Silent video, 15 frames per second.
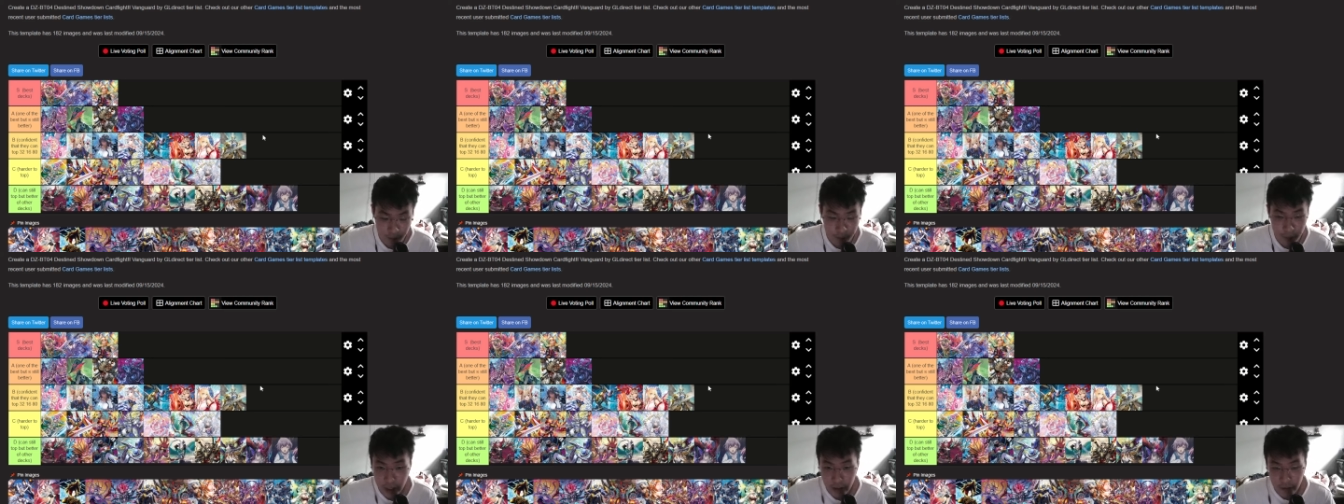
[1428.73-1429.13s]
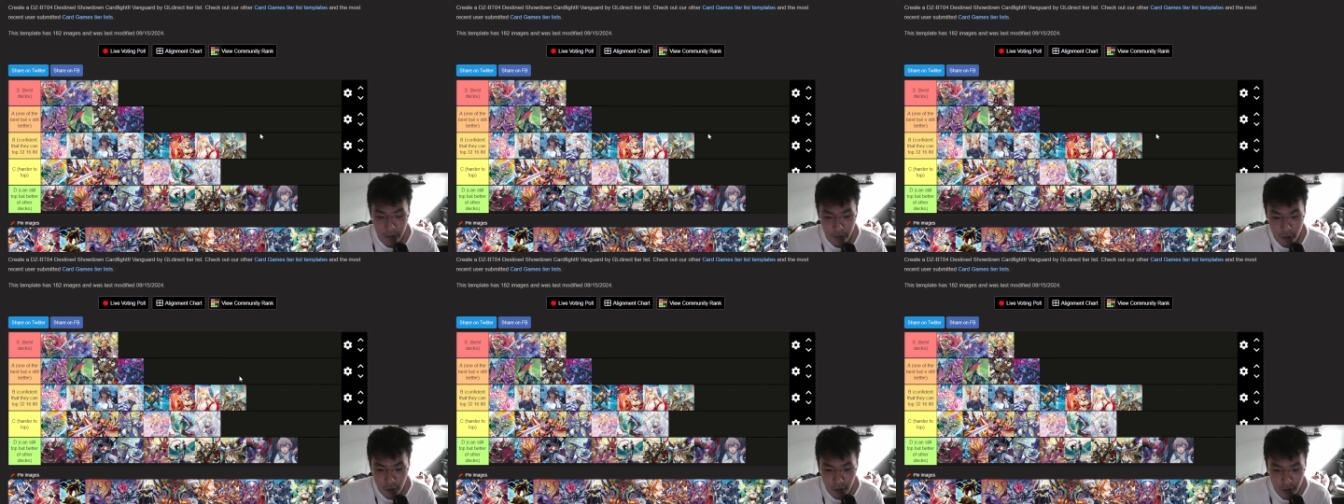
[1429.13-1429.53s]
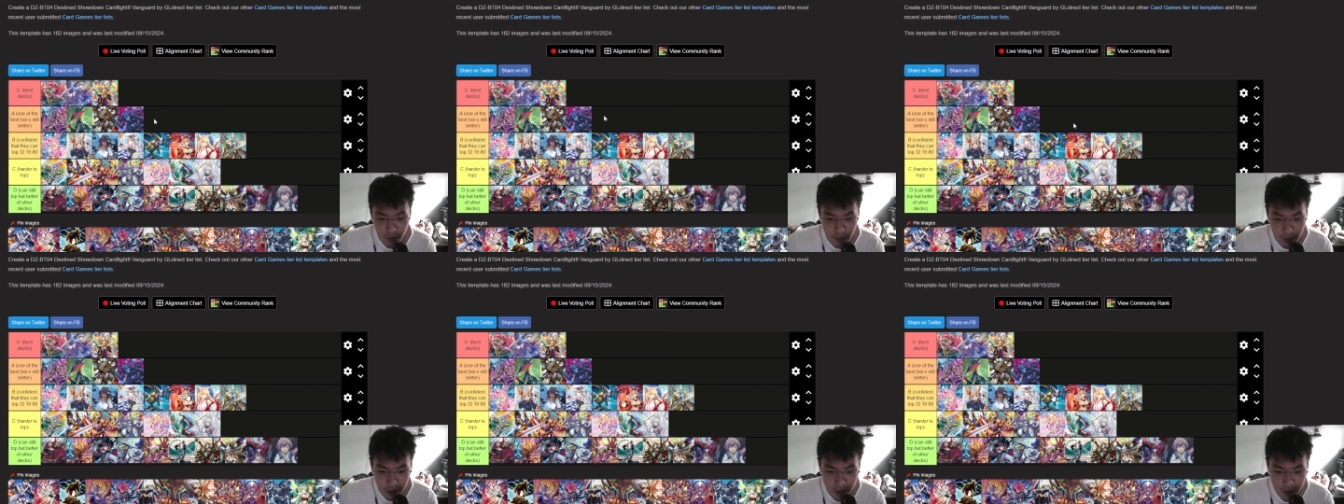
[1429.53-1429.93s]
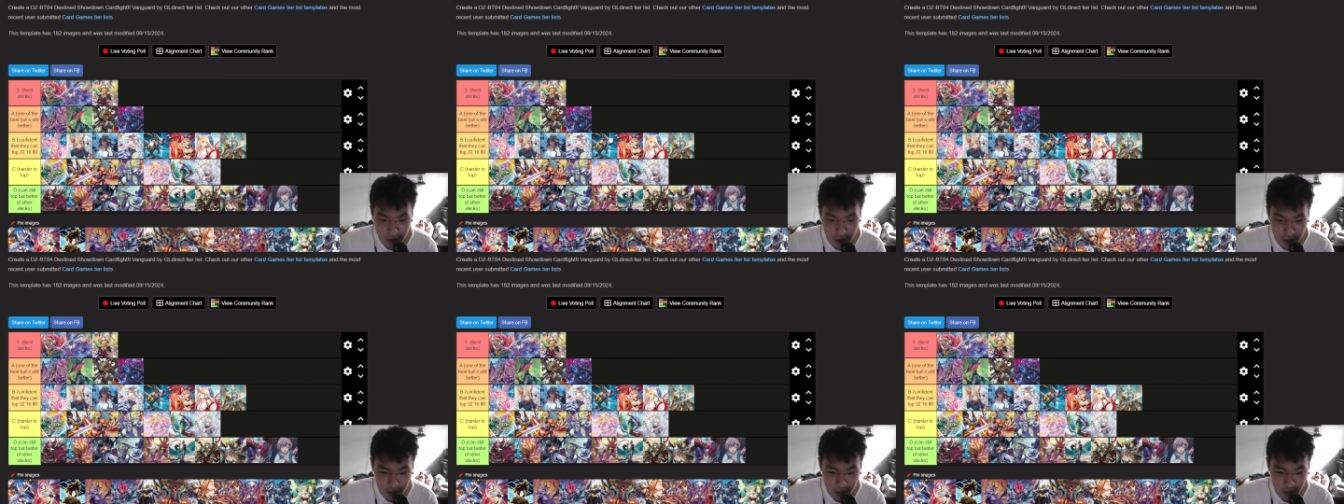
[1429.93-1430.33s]
yeah, if you know how to play these
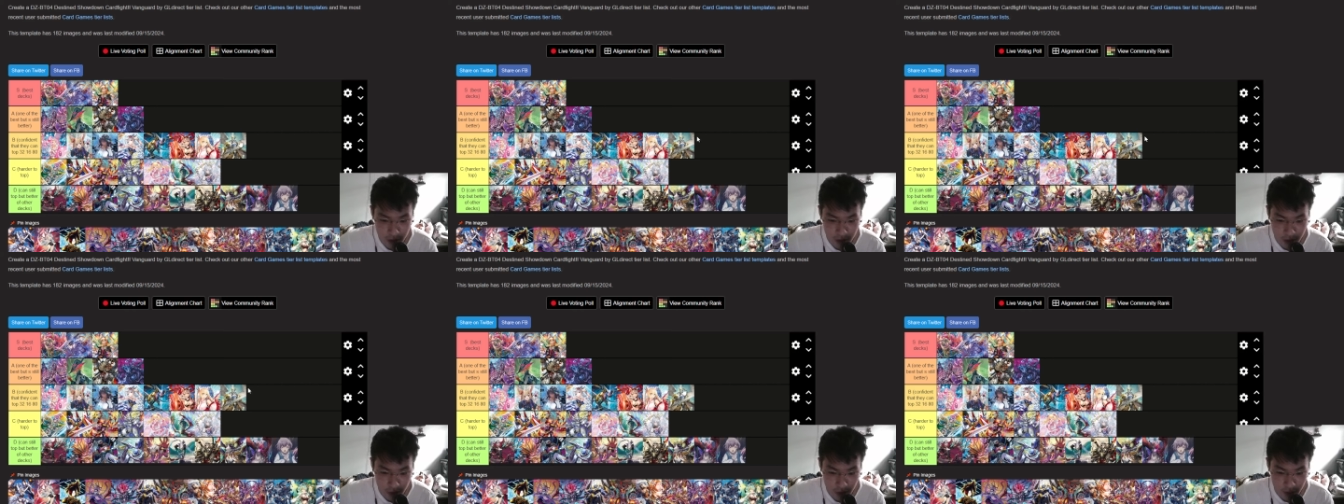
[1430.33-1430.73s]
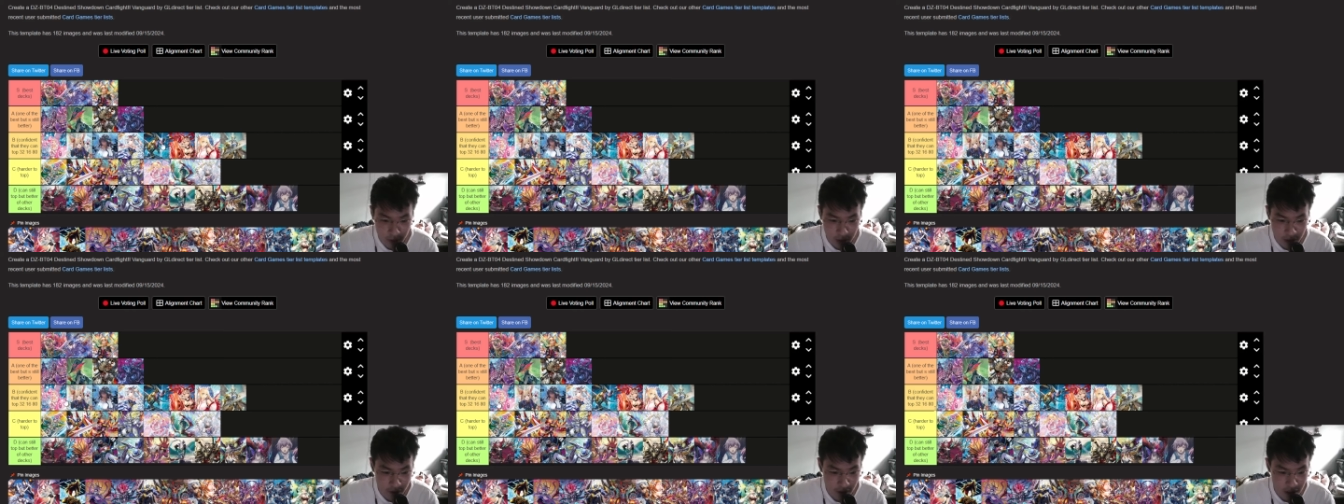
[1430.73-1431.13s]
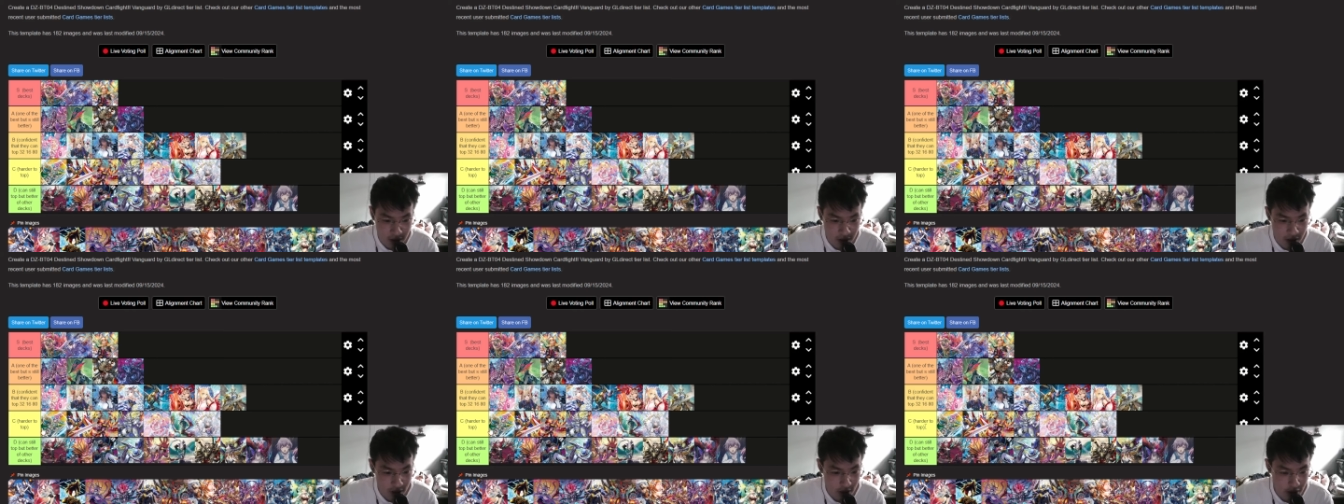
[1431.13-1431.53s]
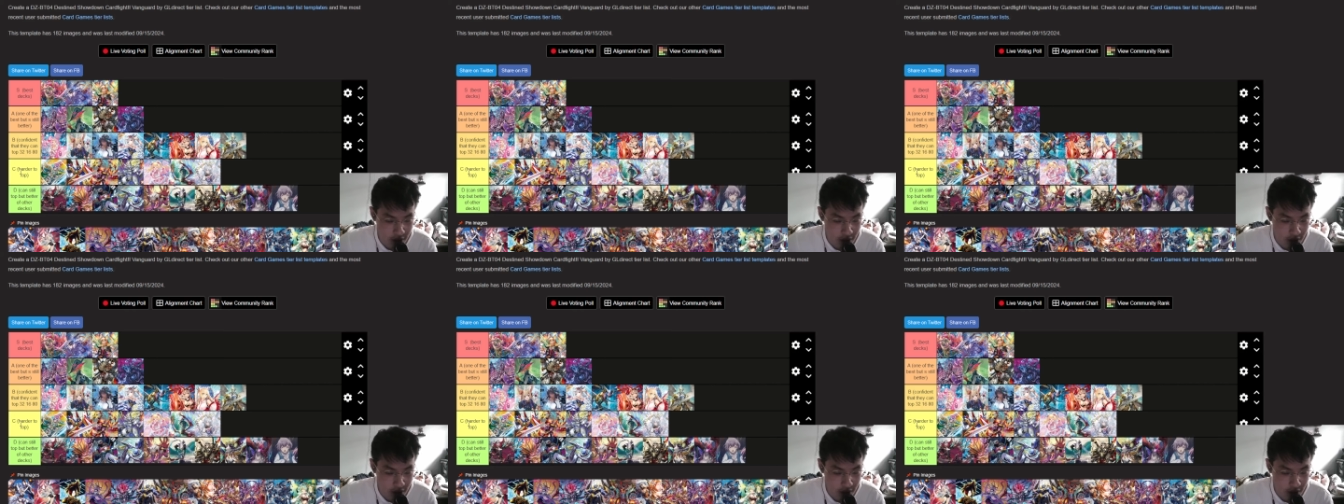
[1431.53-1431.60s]
decks, you you can play fast.